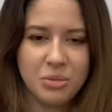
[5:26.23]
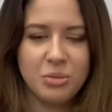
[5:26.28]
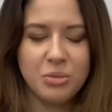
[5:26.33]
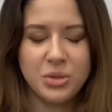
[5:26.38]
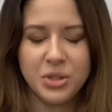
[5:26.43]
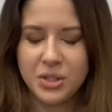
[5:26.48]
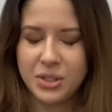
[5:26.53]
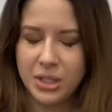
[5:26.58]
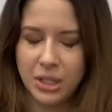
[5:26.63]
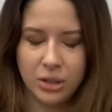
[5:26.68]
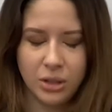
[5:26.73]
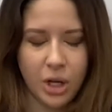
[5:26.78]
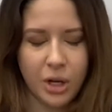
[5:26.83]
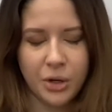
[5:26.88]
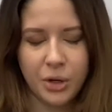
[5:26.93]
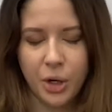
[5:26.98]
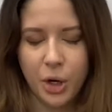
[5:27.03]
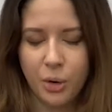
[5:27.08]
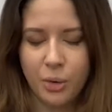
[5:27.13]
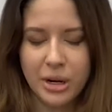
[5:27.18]
Still
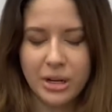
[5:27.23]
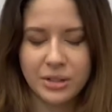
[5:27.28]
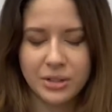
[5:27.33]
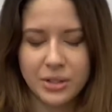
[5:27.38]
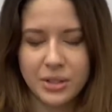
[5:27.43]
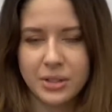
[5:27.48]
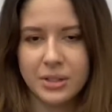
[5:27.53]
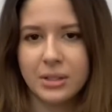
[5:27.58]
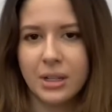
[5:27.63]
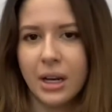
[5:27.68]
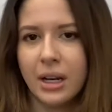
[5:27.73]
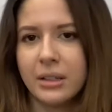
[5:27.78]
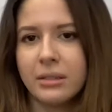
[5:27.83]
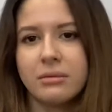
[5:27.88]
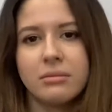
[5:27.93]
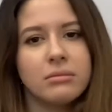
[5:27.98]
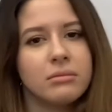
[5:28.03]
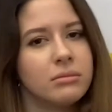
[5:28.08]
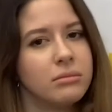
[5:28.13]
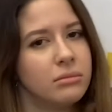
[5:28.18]
ongoing, just
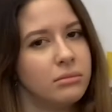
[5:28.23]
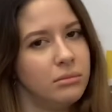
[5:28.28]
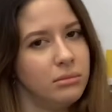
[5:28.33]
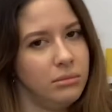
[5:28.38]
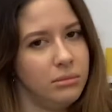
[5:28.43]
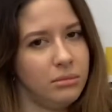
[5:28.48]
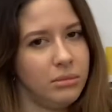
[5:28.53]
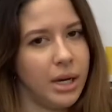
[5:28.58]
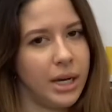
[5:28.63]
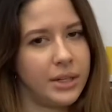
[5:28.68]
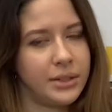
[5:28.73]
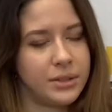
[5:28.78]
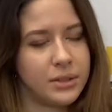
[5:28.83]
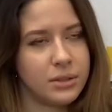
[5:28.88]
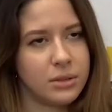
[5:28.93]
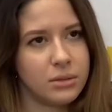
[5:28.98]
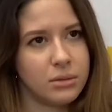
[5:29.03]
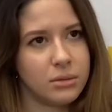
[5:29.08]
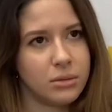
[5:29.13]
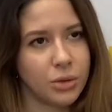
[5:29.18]
not
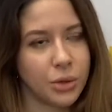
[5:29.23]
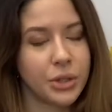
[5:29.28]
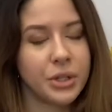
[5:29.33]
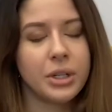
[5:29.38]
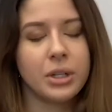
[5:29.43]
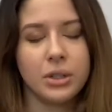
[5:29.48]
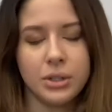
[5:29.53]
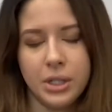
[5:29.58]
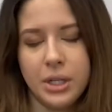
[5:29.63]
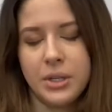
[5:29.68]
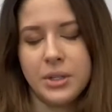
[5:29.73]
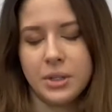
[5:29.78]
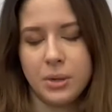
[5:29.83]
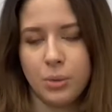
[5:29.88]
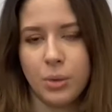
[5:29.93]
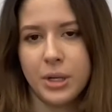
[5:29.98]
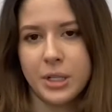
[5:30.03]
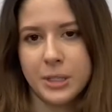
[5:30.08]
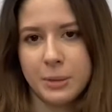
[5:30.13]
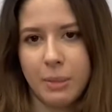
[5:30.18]
as critically as
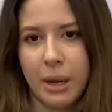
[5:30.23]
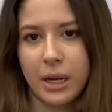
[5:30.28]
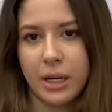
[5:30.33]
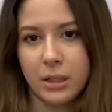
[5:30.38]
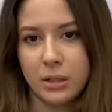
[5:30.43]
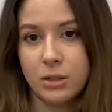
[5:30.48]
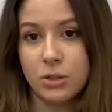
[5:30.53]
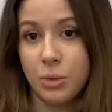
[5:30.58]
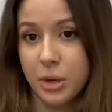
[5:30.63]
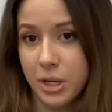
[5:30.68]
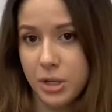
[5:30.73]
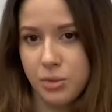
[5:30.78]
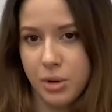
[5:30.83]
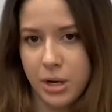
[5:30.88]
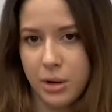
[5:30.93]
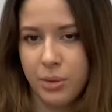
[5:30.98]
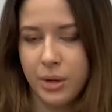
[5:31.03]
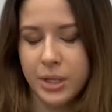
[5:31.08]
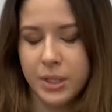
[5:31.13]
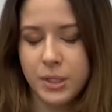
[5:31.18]
it was back in
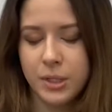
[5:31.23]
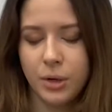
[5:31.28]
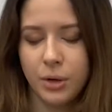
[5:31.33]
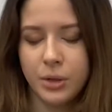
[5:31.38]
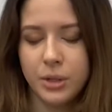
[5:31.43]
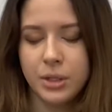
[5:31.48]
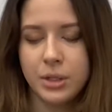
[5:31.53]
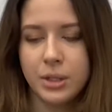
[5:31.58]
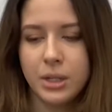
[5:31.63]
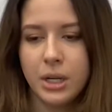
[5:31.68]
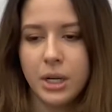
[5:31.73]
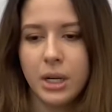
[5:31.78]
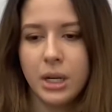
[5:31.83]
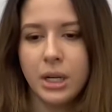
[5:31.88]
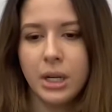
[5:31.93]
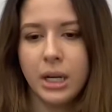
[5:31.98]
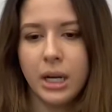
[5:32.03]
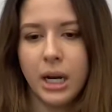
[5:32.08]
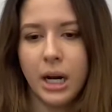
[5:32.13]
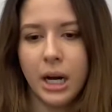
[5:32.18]
2020 when it started.
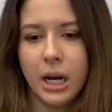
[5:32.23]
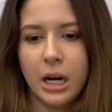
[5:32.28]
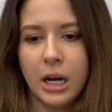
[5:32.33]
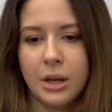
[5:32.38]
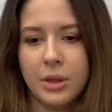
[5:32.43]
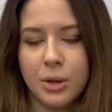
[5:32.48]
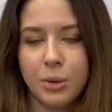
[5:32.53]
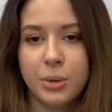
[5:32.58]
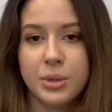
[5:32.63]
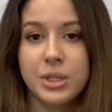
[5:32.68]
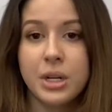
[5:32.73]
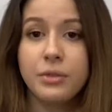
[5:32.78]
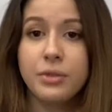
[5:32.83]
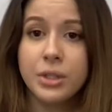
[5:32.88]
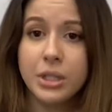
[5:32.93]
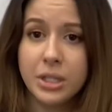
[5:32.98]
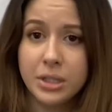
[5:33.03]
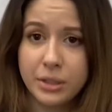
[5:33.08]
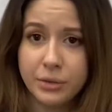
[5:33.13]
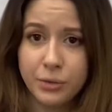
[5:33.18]
There was
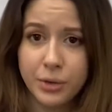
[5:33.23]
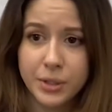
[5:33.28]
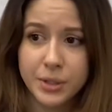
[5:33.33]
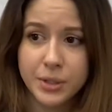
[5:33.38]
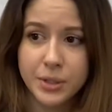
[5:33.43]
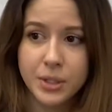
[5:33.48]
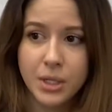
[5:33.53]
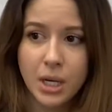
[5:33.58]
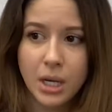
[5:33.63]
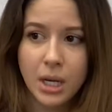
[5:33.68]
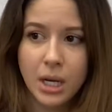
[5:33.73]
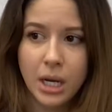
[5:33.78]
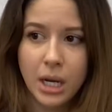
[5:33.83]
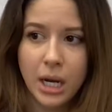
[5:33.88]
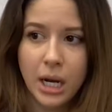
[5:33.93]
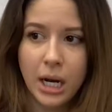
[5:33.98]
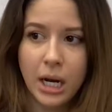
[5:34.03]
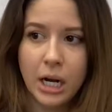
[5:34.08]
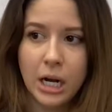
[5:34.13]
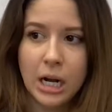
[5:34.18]
definitely a difference.
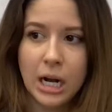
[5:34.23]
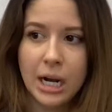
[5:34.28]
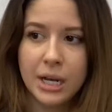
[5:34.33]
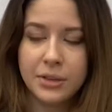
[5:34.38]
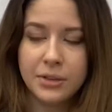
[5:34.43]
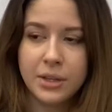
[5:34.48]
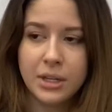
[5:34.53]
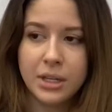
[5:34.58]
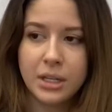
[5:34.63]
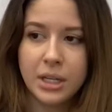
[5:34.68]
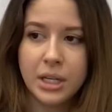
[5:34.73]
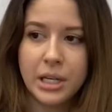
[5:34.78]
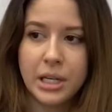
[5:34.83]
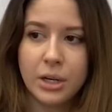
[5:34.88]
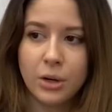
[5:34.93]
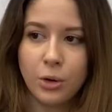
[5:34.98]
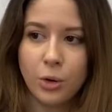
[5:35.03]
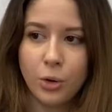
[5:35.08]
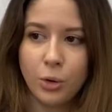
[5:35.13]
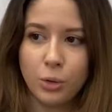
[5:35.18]
I think
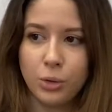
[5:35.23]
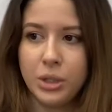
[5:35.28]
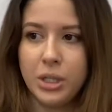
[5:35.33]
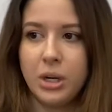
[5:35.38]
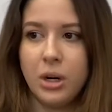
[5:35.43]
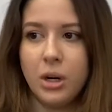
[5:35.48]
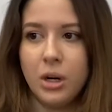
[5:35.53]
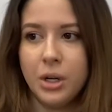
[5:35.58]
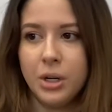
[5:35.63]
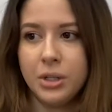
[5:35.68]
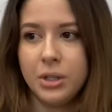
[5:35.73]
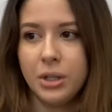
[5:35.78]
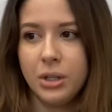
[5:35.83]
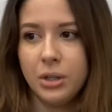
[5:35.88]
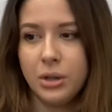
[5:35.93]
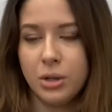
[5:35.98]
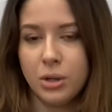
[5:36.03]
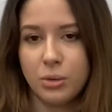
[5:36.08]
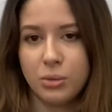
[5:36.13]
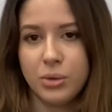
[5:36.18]
here early
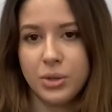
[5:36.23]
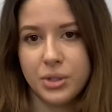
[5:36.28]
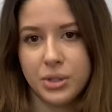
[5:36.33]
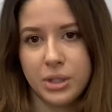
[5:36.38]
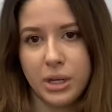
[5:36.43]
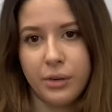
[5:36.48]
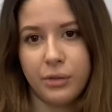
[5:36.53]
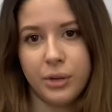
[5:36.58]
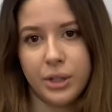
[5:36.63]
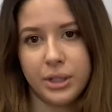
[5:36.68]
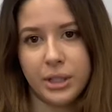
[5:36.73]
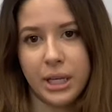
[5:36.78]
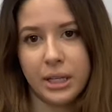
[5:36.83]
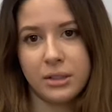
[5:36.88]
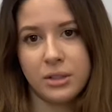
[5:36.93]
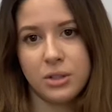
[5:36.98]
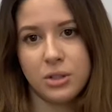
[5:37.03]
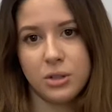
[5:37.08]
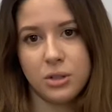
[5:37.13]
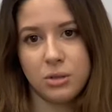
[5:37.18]
on, there was definitely
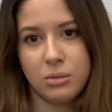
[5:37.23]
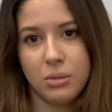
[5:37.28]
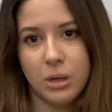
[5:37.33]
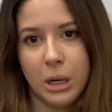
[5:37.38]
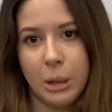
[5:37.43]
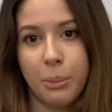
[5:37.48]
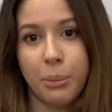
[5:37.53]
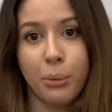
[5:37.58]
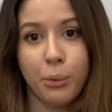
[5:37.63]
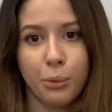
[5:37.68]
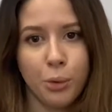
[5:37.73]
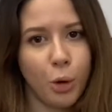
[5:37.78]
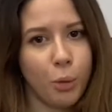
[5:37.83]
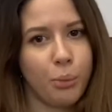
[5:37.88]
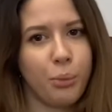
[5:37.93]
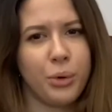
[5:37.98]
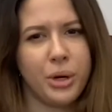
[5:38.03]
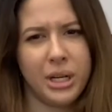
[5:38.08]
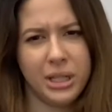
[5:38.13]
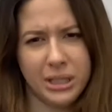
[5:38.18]
that
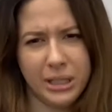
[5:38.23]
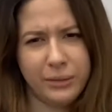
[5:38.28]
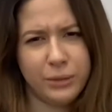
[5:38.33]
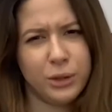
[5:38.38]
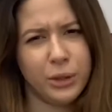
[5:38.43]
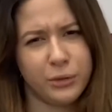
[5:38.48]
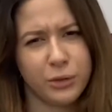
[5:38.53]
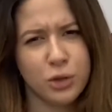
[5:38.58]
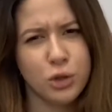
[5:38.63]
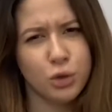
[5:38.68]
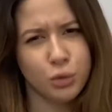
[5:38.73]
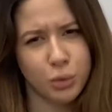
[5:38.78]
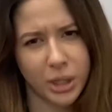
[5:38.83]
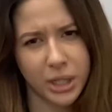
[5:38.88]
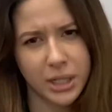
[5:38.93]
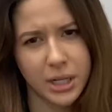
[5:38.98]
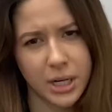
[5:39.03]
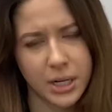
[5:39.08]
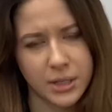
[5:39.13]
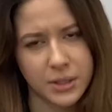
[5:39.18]
appropriate level of
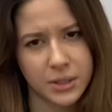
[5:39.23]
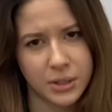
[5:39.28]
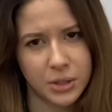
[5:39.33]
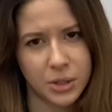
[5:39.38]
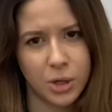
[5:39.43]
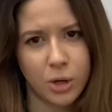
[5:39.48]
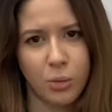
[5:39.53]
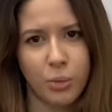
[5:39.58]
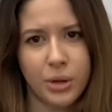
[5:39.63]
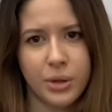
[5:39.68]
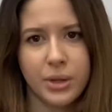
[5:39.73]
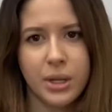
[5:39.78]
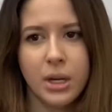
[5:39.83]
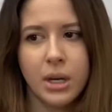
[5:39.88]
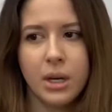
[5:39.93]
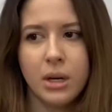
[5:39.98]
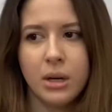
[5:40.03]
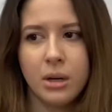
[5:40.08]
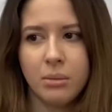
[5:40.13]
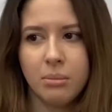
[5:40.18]
strictness, with
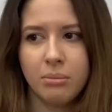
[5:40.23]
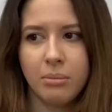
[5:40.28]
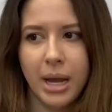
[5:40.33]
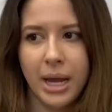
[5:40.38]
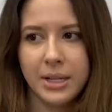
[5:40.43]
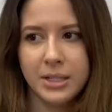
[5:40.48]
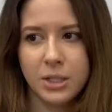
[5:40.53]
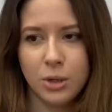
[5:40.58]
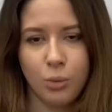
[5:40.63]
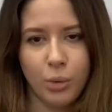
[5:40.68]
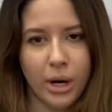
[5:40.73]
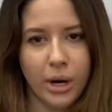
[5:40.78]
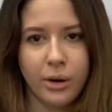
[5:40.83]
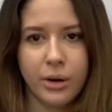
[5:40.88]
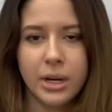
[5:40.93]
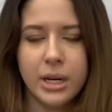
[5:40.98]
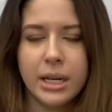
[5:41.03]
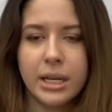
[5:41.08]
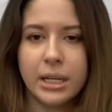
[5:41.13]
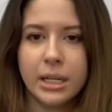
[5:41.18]
mask
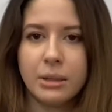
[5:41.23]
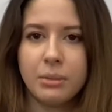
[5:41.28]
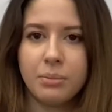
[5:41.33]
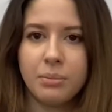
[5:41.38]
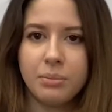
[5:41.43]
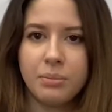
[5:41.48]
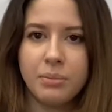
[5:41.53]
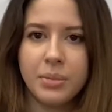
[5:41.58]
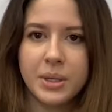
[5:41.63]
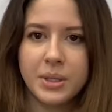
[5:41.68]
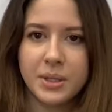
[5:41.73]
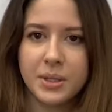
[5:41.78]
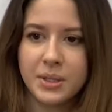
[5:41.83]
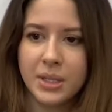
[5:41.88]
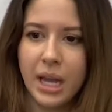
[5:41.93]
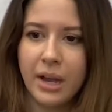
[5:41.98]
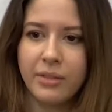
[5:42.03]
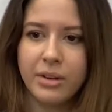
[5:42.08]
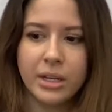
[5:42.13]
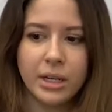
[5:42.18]
wearing and business
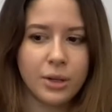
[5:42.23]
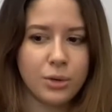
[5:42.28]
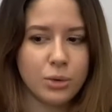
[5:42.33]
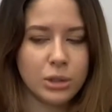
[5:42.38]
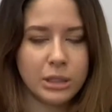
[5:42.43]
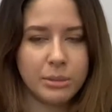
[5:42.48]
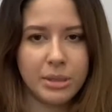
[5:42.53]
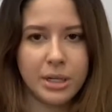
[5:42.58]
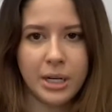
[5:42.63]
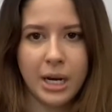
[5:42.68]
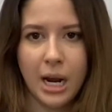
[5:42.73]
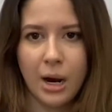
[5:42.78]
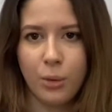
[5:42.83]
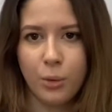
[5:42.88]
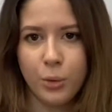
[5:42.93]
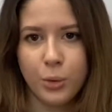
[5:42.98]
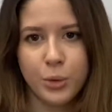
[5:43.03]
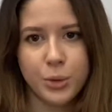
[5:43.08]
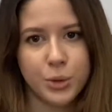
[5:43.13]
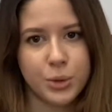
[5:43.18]
having either limited
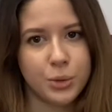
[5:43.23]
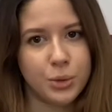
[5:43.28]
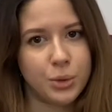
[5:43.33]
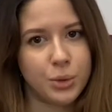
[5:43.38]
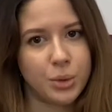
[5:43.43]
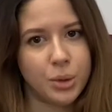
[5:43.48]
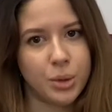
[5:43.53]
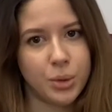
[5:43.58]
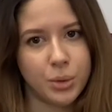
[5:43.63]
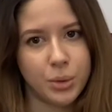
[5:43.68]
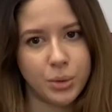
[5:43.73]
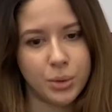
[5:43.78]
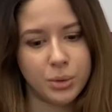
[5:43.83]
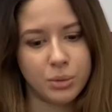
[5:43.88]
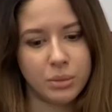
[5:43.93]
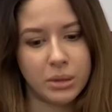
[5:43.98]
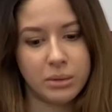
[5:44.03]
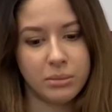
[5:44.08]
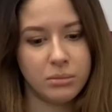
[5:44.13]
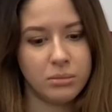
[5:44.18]
hours
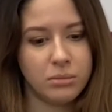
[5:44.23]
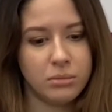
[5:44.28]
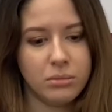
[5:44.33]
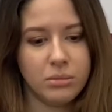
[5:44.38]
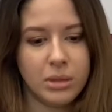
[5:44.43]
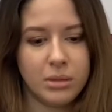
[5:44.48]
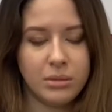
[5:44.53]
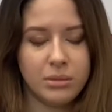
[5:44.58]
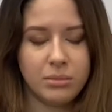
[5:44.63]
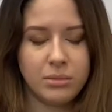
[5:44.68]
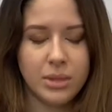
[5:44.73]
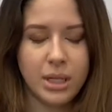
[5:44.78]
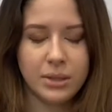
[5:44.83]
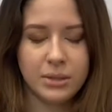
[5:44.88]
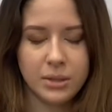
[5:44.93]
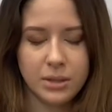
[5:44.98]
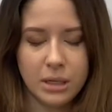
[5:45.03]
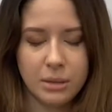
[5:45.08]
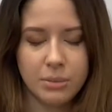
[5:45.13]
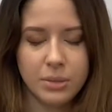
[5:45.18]
or not
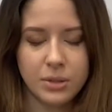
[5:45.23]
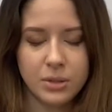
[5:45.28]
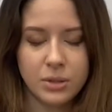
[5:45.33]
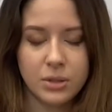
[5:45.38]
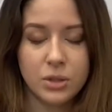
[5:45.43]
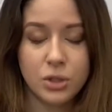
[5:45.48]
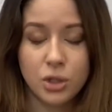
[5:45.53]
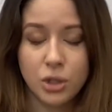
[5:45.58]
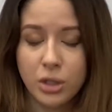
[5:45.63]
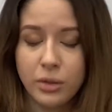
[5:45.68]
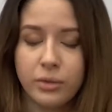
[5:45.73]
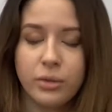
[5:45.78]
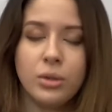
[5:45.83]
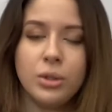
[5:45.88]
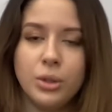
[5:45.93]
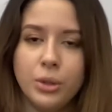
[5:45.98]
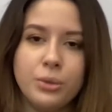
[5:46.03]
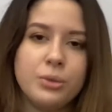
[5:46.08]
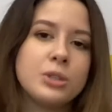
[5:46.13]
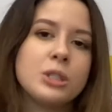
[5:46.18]
to say business should have
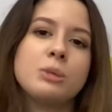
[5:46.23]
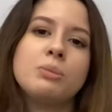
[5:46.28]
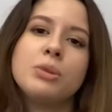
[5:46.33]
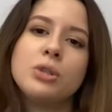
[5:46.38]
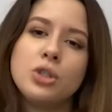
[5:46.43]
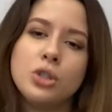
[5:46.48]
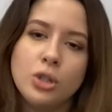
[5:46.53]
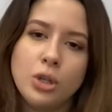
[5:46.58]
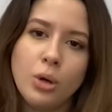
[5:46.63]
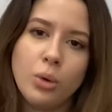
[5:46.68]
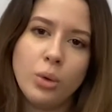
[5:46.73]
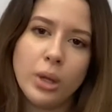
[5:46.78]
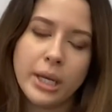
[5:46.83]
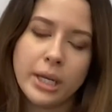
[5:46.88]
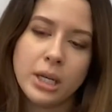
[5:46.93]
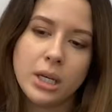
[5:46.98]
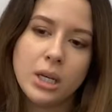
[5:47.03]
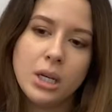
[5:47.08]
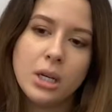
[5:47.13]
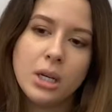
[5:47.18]
closed, but
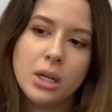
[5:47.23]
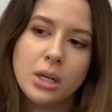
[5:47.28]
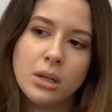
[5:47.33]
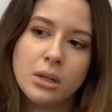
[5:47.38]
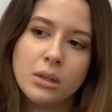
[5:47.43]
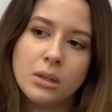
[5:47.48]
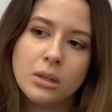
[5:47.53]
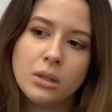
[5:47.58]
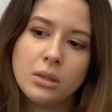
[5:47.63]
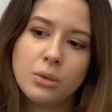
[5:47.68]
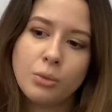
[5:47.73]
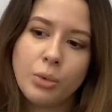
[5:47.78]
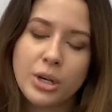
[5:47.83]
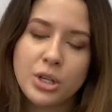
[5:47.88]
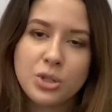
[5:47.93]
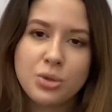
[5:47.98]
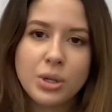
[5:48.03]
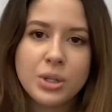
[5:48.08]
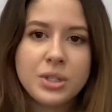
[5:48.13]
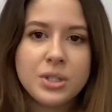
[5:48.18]
like
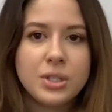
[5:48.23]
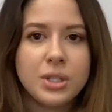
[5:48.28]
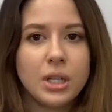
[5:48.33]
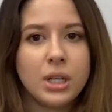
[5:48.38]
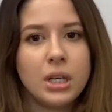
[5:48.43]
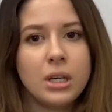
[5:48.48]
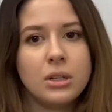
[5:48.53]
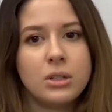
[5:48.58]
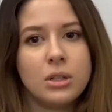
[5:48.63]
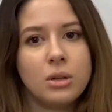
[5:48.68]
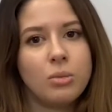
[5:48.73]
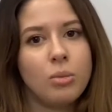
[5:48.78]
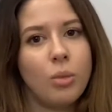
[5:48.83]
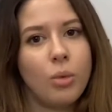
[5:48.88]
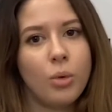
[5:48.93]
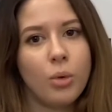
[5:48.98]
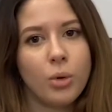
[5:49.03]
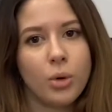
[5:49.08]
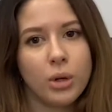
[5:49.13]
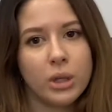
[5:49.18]
restaurants sticking to
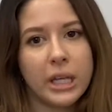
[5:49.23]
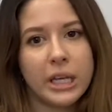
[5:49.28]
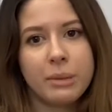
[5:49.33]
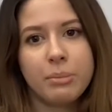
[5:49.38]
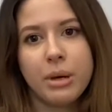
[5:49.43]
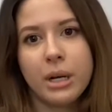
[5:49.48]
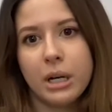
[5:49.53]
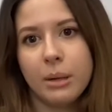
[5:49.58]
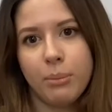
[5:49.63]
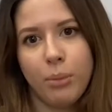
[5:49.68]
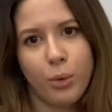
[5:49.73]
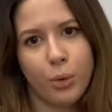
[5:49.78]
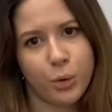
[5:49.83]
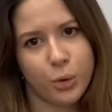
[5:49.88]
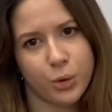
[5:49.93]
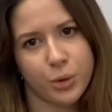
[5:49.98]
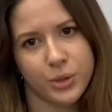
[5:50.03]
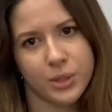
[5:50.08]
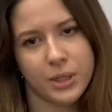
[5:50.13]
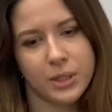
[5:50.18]
more like pickup
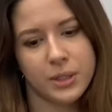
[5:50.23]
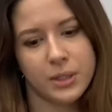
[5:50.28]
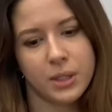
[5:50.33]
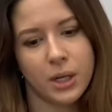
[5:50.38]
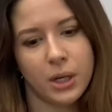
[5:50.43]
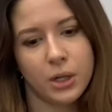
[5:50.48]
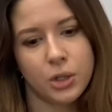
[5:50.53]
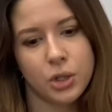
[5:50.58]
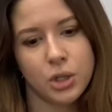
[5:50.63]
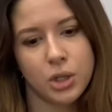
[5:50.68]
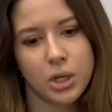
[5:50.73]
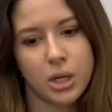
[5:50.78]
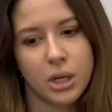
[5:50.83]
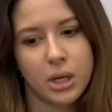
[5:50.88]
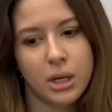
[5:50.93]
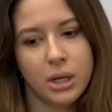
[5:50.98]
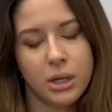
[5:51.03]
orders and such.